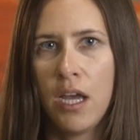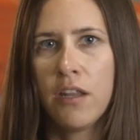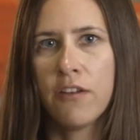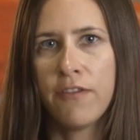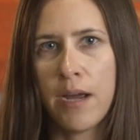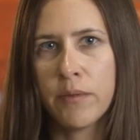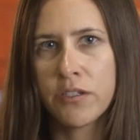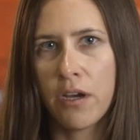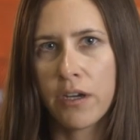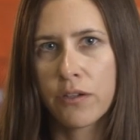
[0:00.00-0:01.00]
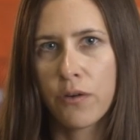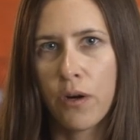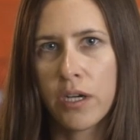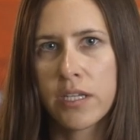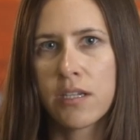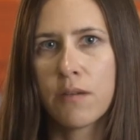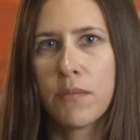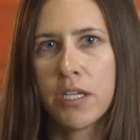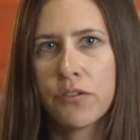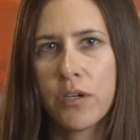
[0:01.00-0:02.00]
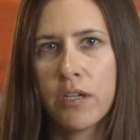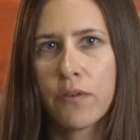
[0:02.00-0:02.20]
The Family Docket Court is an administrative